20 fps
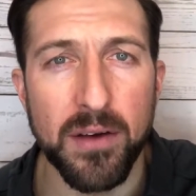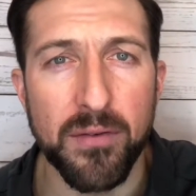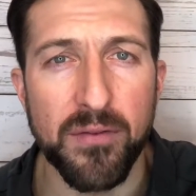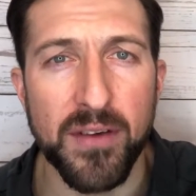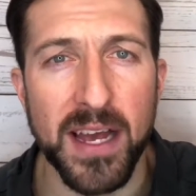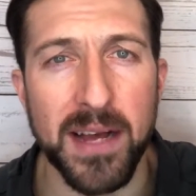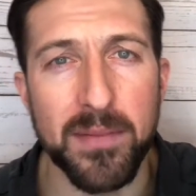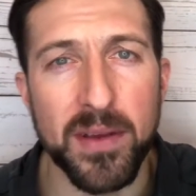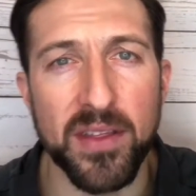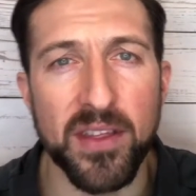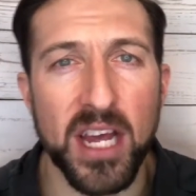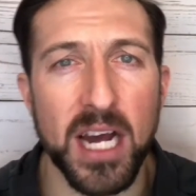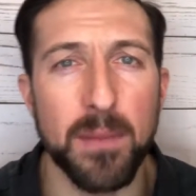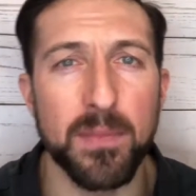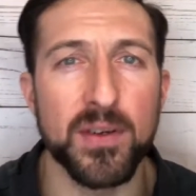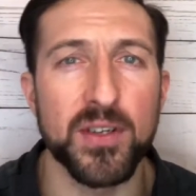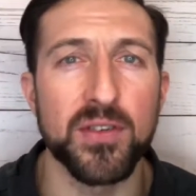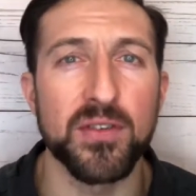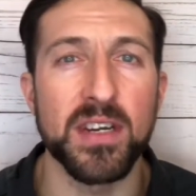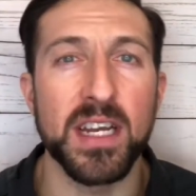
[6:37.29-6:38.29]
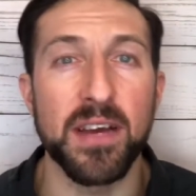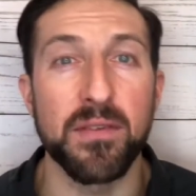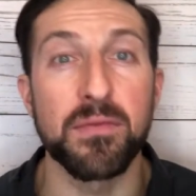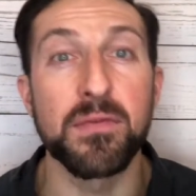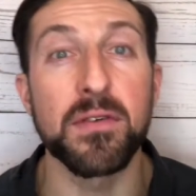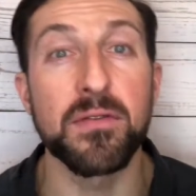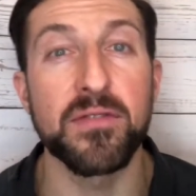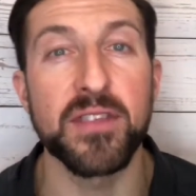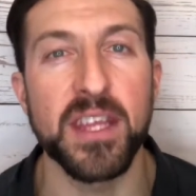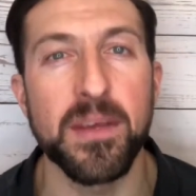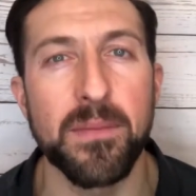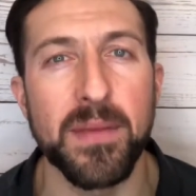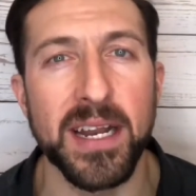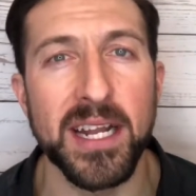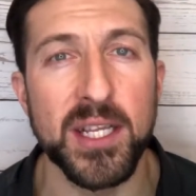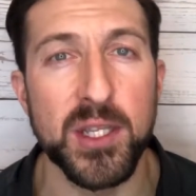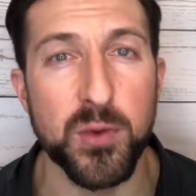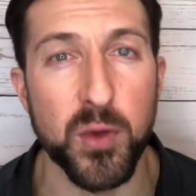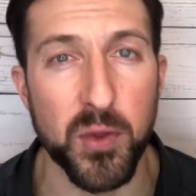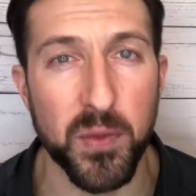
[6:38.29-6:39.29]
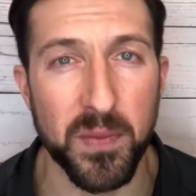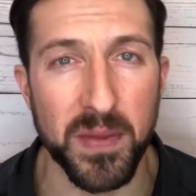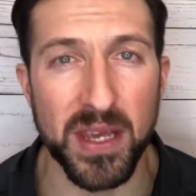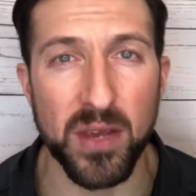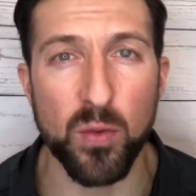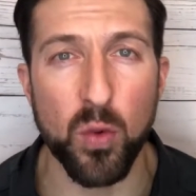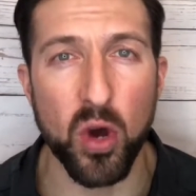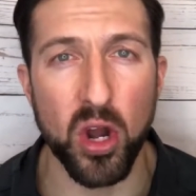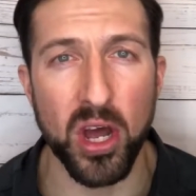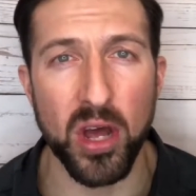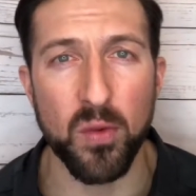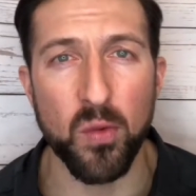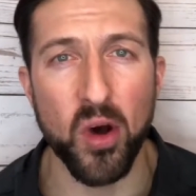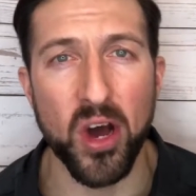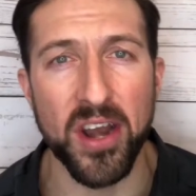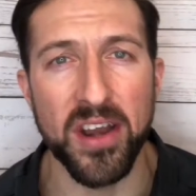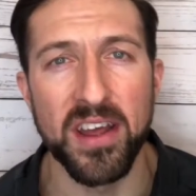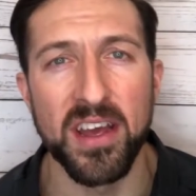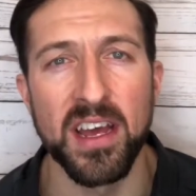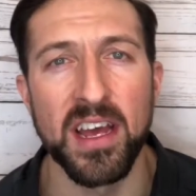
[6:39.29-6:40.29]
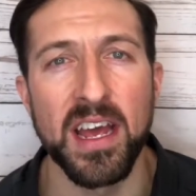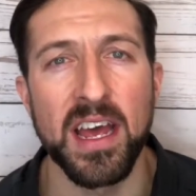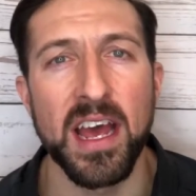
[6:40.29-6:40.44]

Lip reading: family the opportunity to have 15 minutes with me one-on-one,